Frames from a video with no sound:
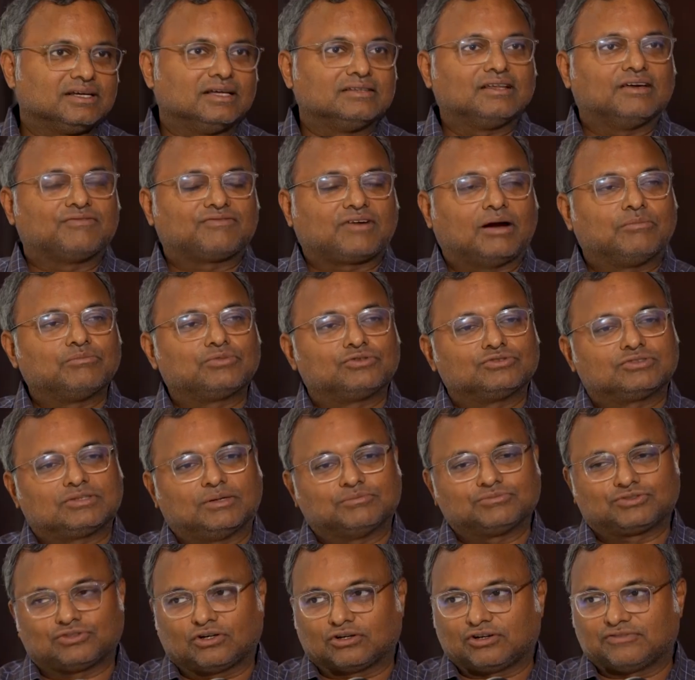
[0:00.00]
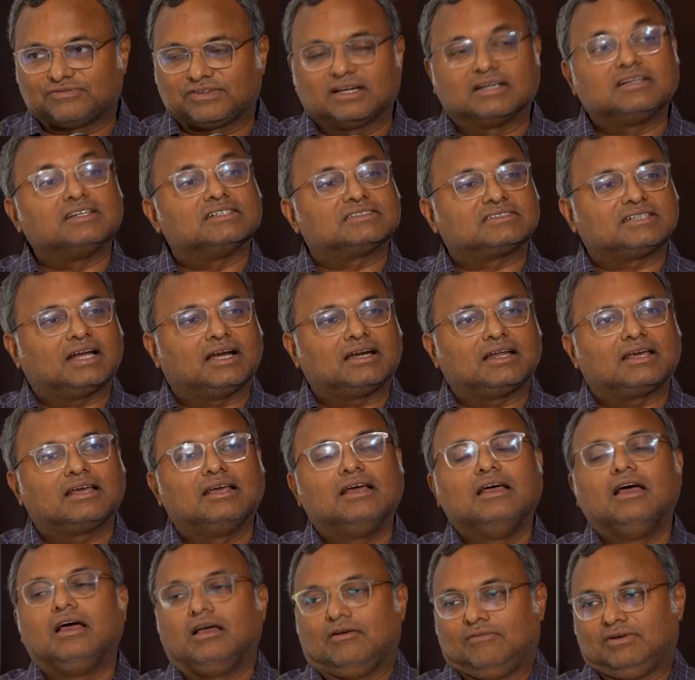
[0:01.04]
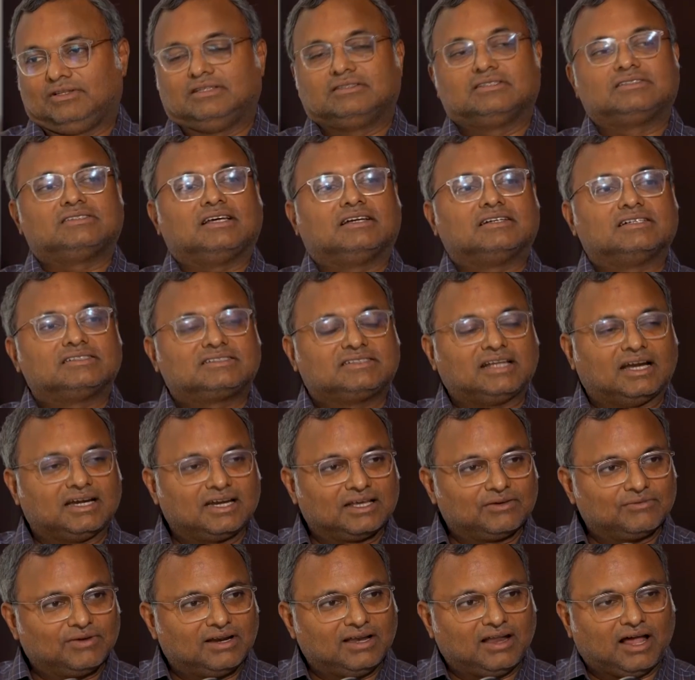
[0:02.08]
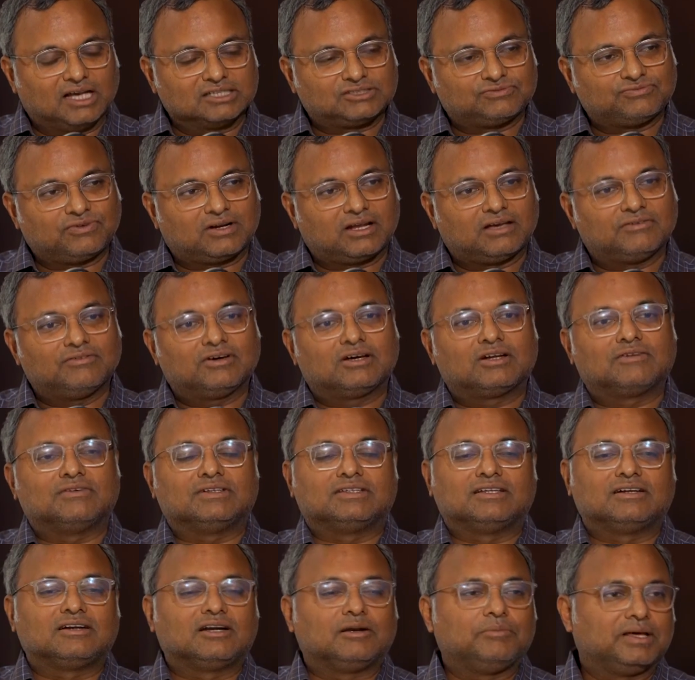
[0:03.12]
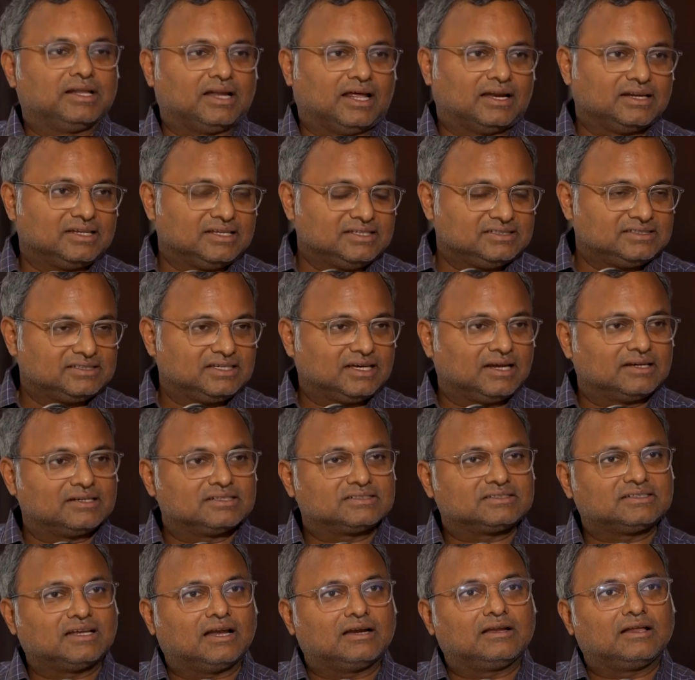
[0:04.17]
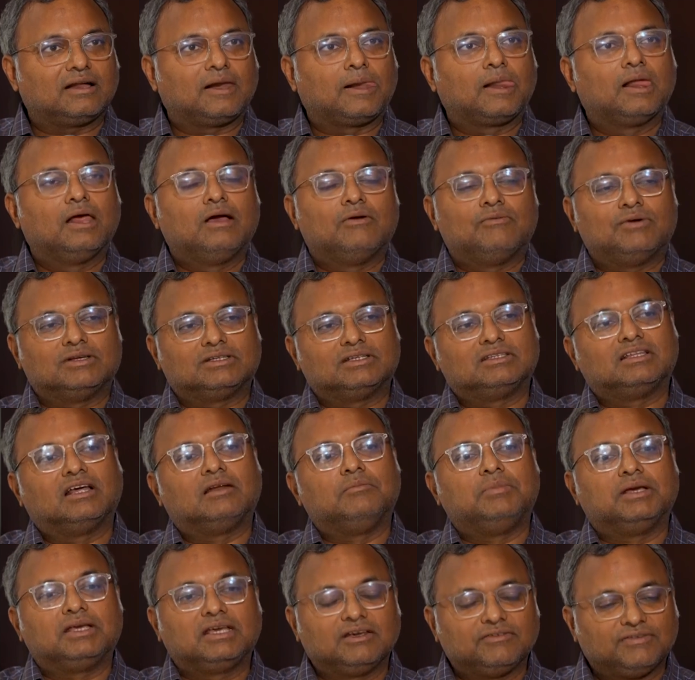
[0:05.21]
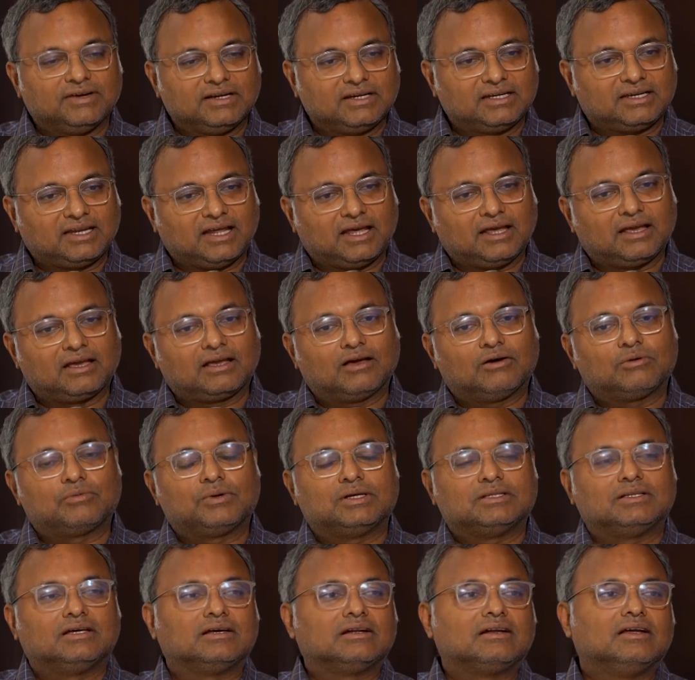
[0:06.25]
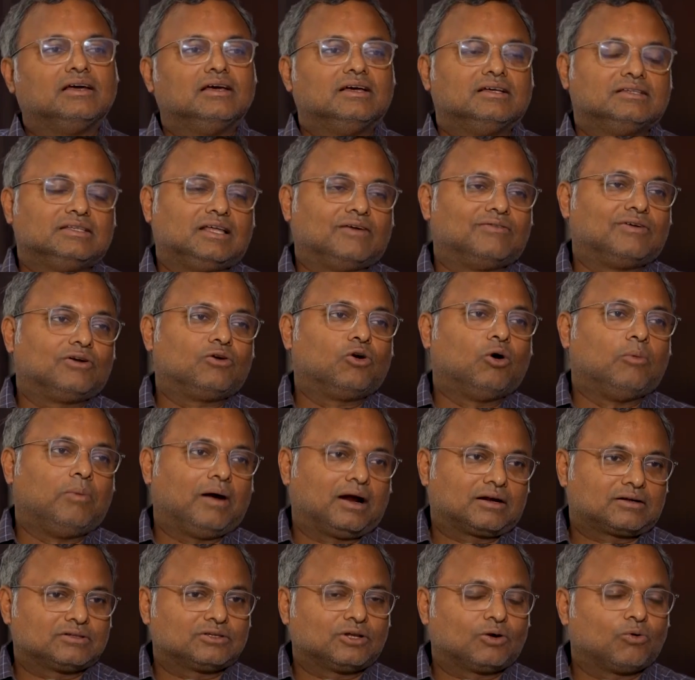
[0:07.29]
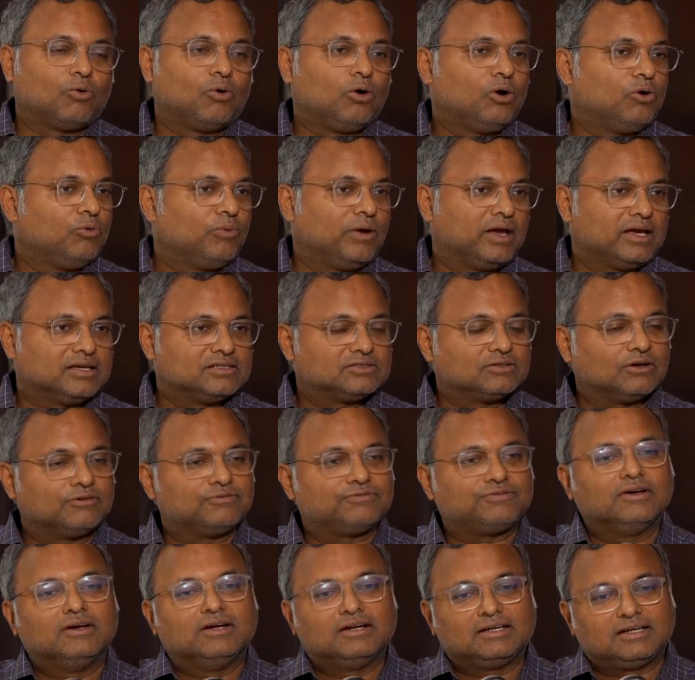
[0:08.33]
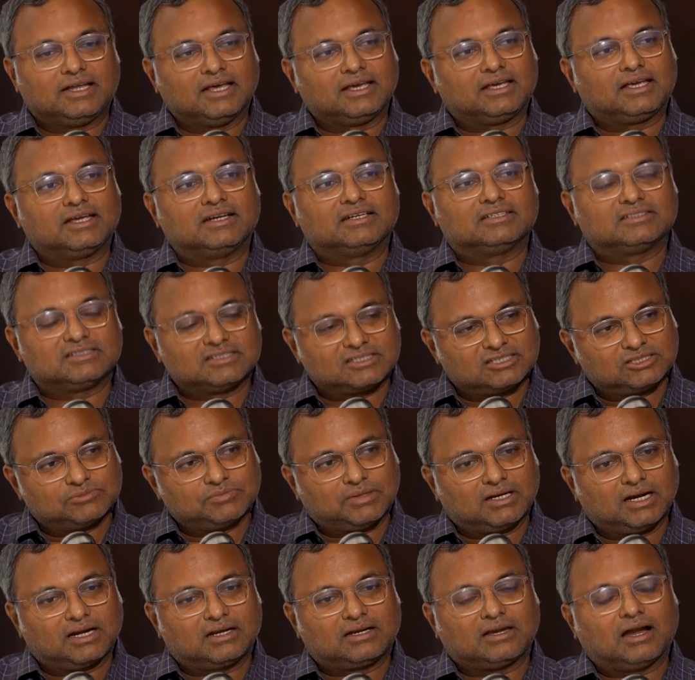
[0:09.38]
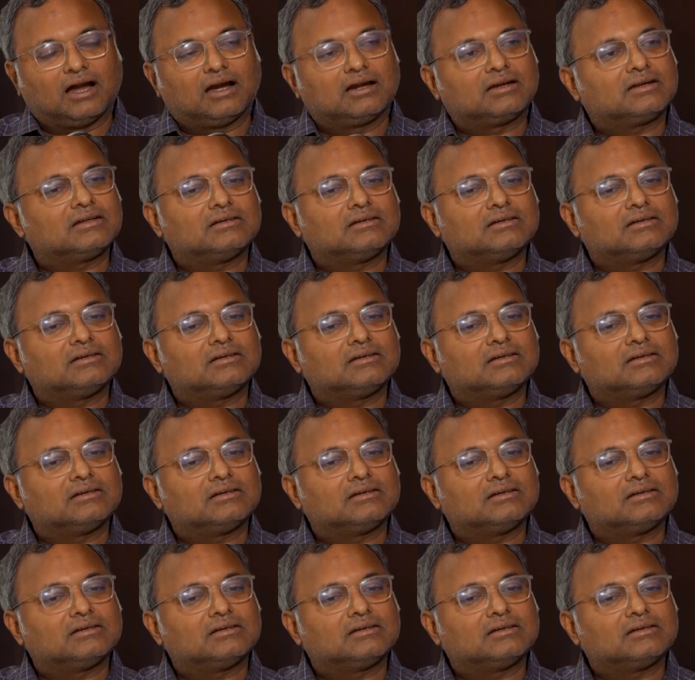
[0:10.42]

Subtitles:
they've come to some sort of an understanding. Whether this understanding will last forever, whether it will be an uneasy understanding, whether there'll be give and take, or whether they will go back to their old ways of taking decisions by diktat,